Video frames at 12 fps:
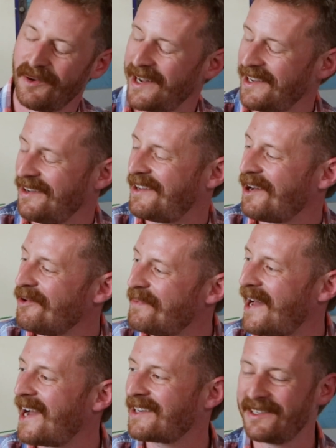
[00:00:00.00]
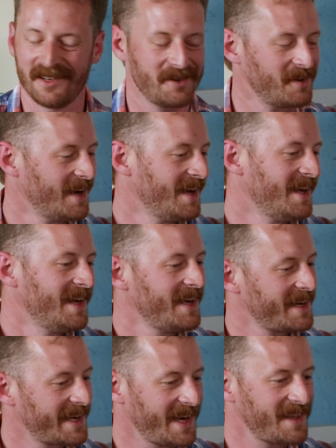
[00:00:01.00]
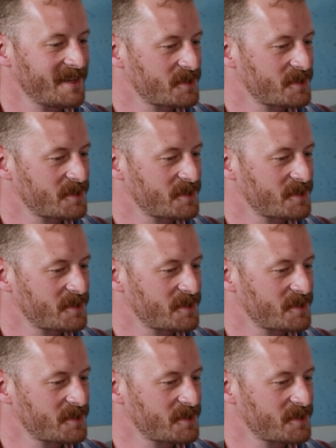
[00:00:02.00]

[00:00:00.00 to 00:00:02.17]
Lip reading: when you go back to, again,